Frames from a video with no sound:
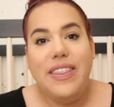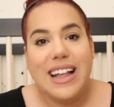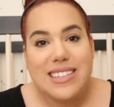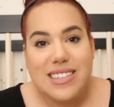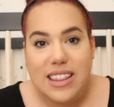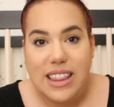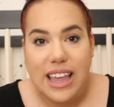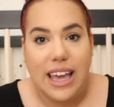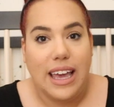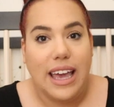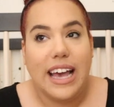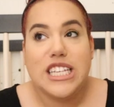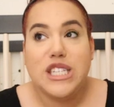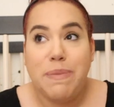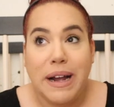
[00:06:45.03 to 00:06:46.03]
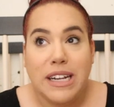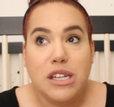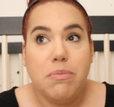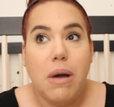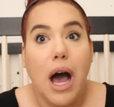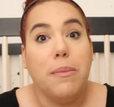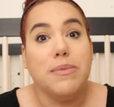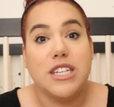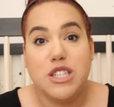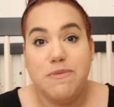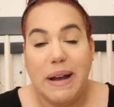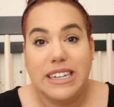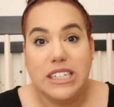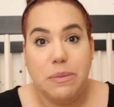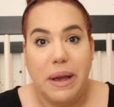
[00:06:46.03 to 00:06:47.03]
And that's the thing, expectant moms,
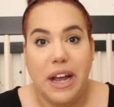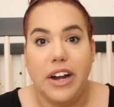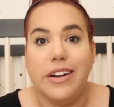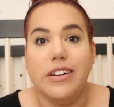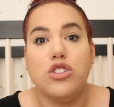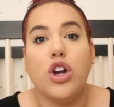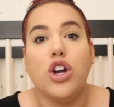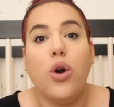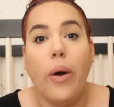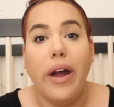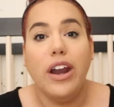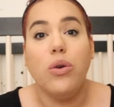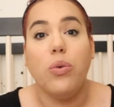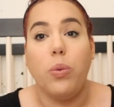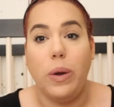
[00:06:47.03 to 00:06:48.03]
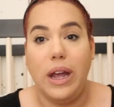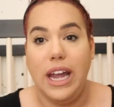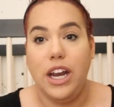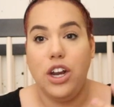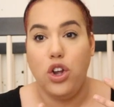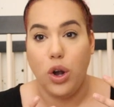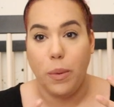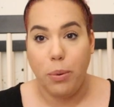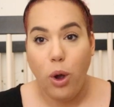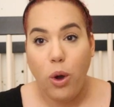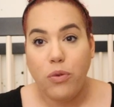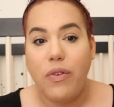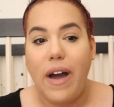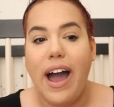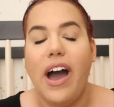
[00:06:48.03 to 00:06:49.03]
expectant parents are going to read your
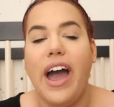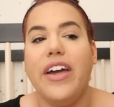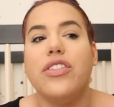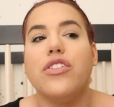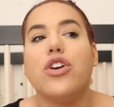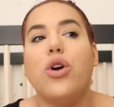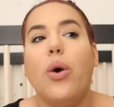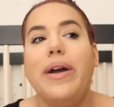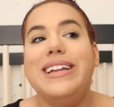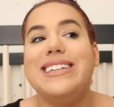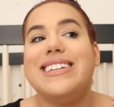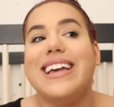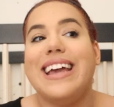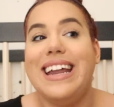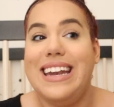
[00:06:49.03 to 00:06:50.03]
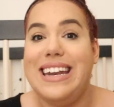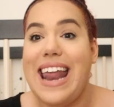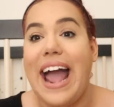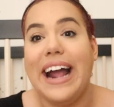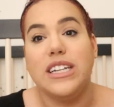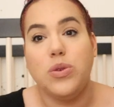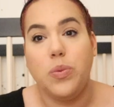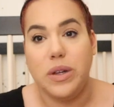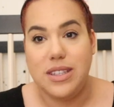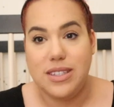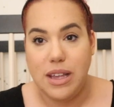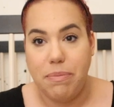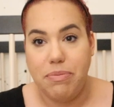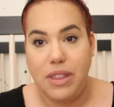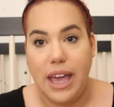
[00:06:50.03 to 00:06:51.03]
profile and they're going to connect with
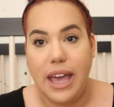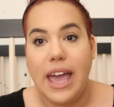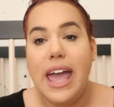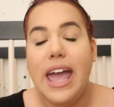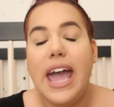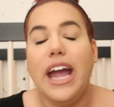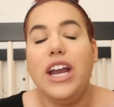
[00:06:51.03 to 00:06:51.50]
something,